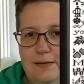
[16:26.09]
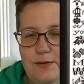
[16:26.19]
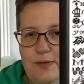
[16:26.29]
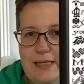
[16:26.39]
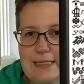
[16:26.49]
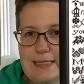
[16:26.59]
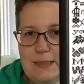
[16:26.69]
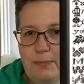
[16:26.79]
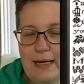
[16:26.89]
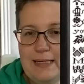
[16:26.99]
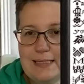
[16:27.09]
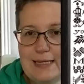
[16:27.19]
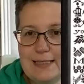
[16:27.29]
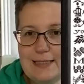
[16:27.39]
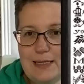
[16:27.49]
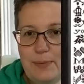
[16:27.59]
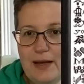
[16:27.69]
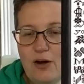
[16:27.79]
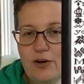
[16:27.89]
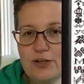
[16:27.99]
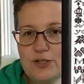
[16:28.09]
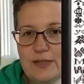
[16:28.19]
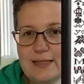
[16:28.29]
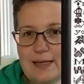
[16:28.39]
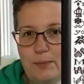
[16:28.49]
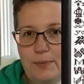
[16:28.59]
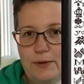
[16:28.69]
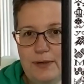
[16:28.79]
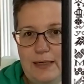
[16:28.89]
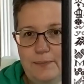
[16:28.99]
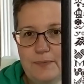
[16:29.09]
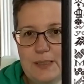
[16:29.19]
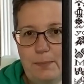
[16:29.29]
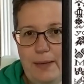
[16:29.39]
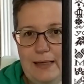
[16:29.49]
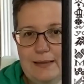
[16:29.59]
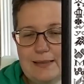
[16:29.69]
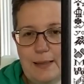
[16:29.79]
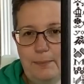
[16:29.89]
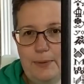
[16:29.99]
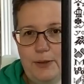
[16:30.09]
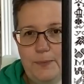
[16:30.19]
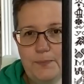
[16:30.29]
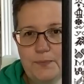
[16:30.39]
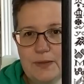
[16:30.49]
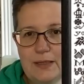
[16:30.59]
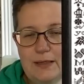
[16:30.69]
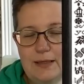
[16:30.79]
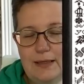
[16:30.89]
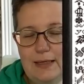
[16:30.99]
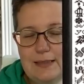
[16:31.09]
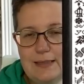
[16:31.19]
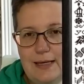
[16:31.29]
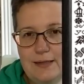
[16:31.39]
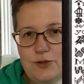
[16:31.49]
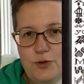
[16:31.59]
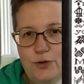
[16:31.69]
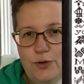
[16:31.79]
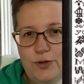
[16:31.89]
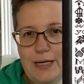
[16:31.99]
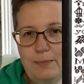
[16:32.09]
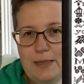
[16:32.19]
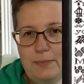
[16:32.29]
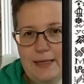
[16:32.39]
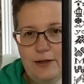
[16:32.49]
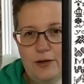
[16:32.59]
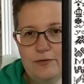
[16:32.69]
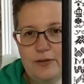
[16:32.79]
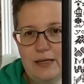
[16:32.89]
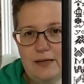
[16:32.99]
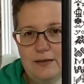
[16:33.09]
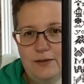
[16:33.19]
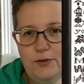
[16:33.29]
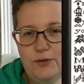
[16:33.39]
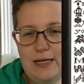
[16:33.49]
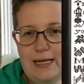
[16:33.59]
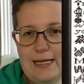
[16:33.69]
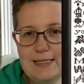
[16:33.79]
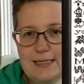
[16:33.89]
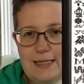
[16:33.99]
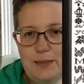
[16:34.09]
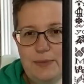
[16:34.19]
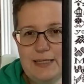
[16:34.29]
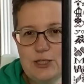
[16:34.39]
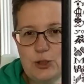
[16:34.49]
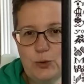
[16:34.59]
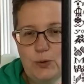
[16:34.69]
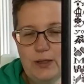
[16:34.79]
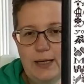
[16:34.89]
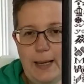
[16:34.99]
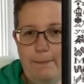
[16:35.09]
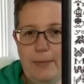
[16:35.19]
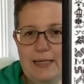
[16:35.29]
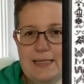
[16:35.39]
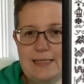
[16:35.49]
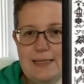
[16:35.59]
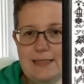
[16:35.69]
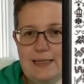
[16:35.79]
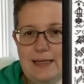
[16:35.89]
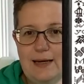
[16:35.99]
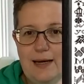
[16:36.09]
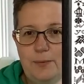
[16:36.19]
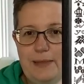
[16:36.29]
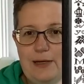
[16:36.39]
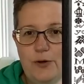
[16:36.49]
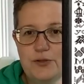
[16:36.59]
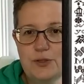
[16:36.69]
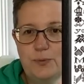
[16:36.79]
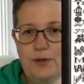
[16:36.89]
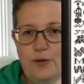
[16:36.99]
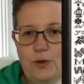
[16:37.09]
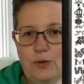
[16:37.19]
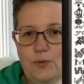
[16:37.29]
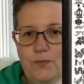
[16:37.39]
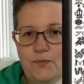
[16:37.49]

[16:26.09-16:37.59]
This is My Necessity by Heartstring Samplery. It's a band sampler. It says, "You're the cream in my coffee, you're the lace in my shoe, my necessity, I'd be lost without you."